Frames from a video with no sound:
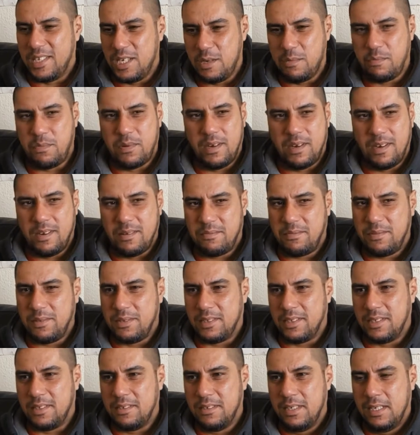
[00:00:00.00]
hip-hop,
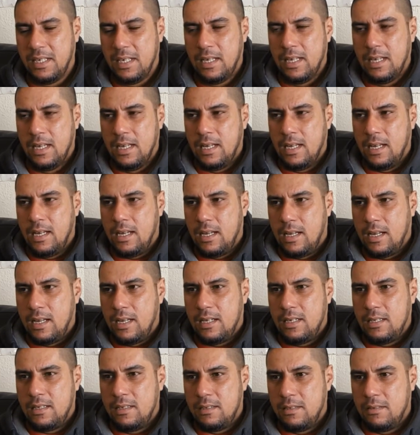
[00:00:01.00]
you know.
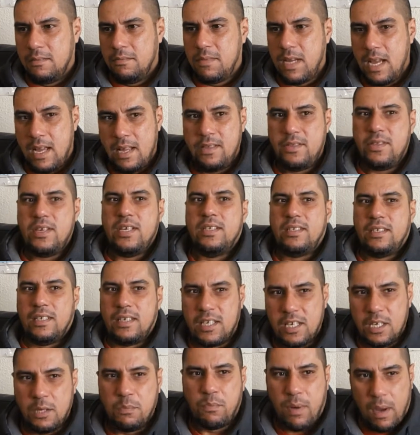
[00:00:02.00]
And there's a
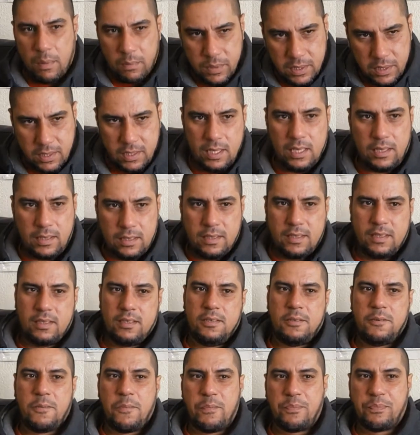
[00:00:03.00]
hip-hop set.
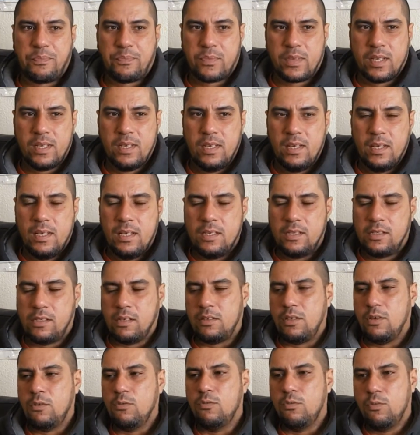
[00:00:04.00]
So
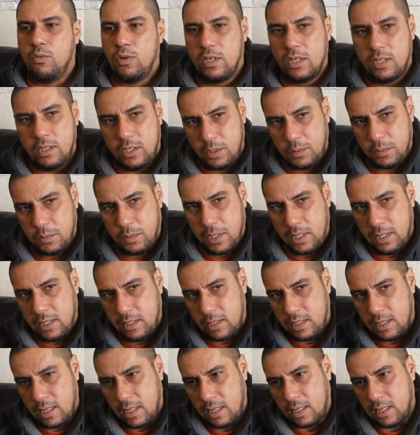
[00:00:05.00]
the word
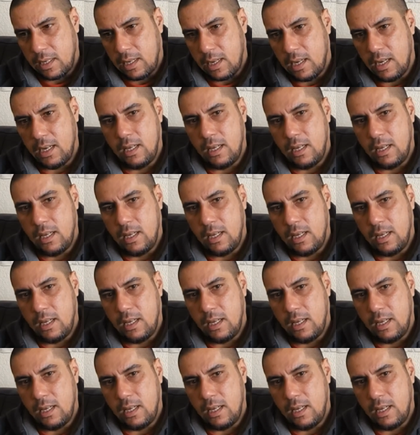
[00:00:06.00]
spread like